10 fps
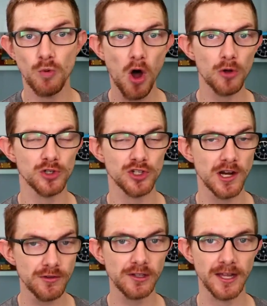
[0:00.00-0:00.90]
who all
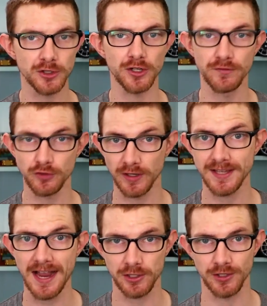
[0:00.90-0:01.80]
share the ledger of
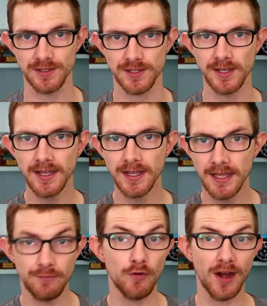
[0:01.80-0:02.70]
transactions.
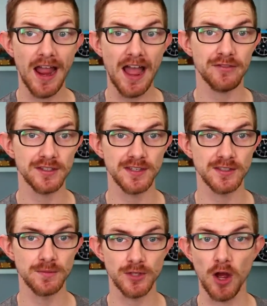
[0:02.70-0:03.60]
If over half the
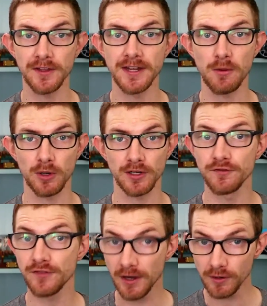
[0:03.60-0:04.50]
systems on the network
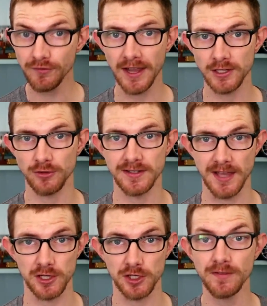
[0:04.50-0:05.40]
verify a
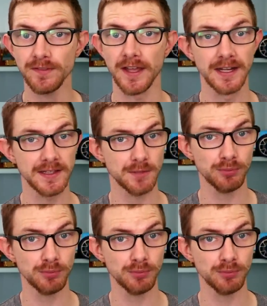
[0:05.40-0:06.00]
transaction, then it's